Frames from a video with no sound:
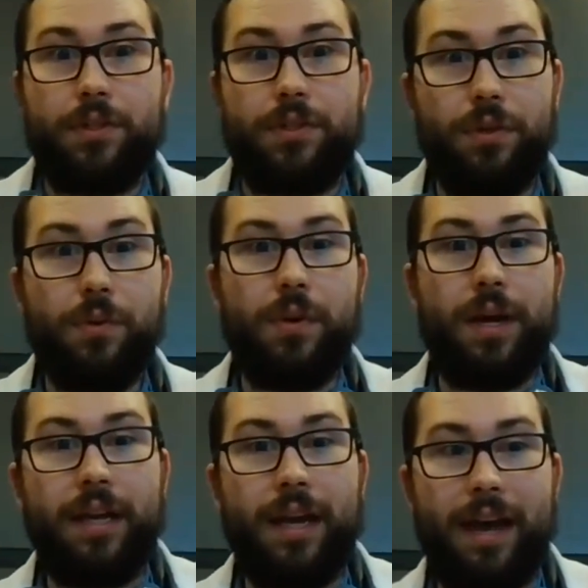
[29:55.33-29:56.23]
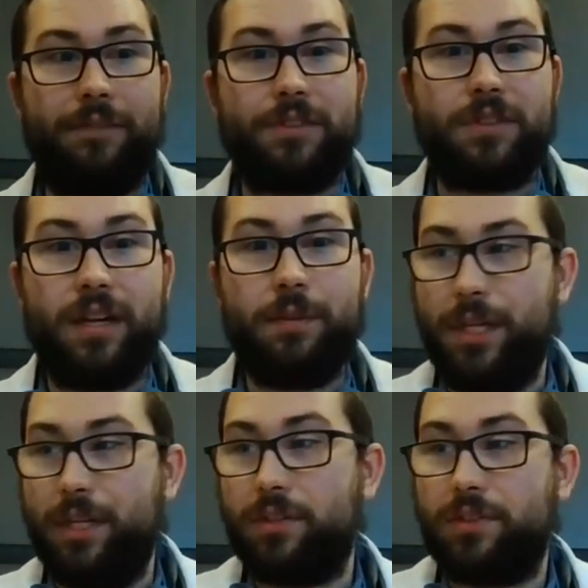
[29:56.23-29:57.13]
2.5
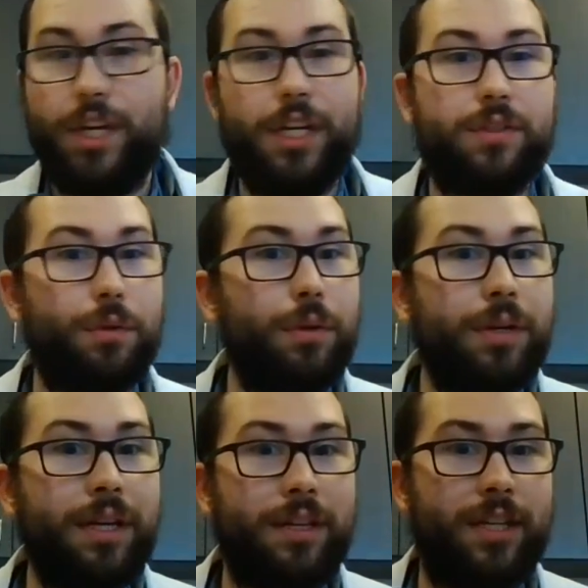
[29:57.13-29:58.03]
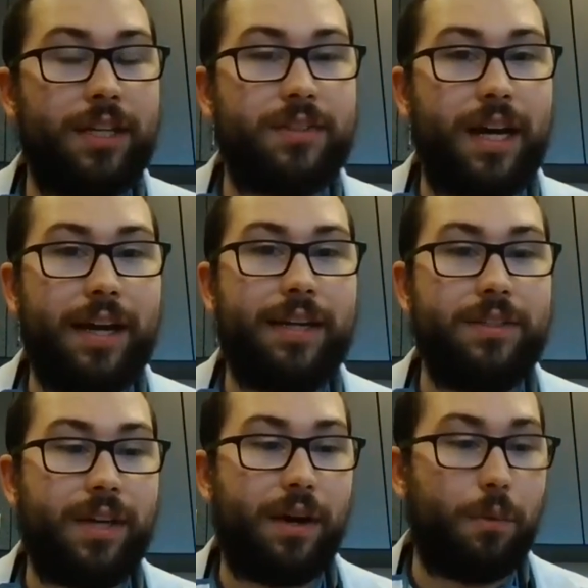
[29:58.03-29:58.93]
centimeters. So looking at this, I can
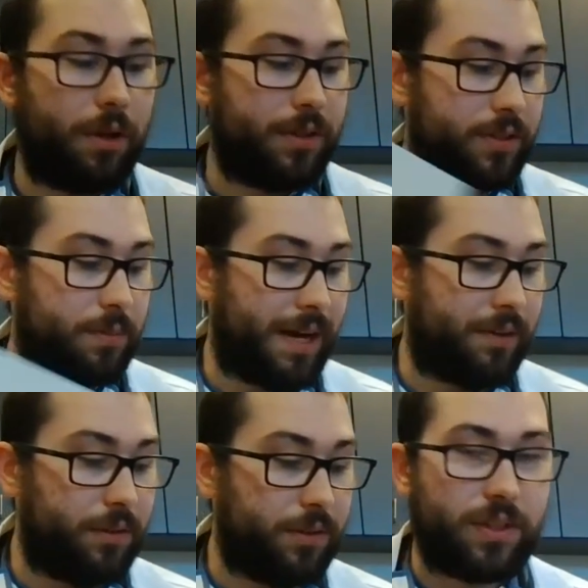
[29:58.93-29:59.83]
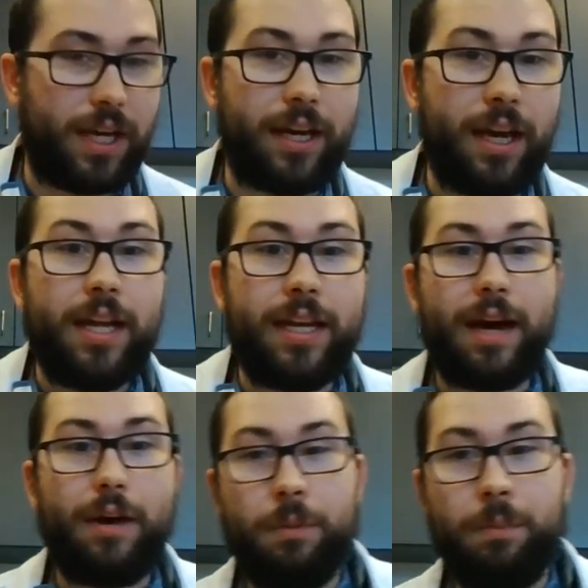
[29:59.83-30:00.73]
tell what this mountain looks like. Now,
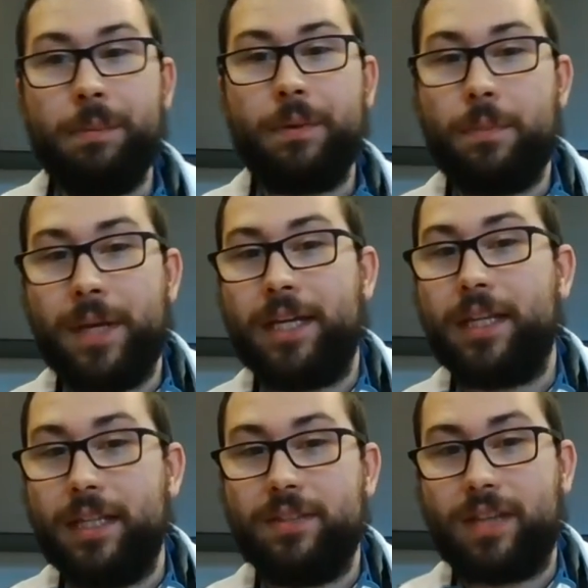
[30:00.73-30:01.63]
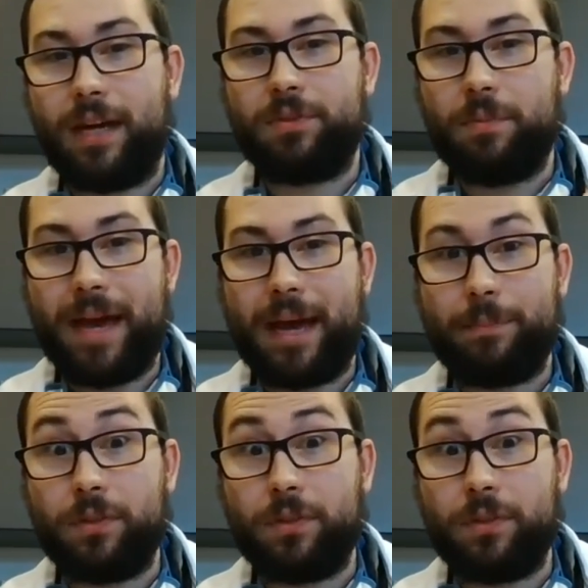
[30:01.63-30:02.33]
when people are making these types of maps of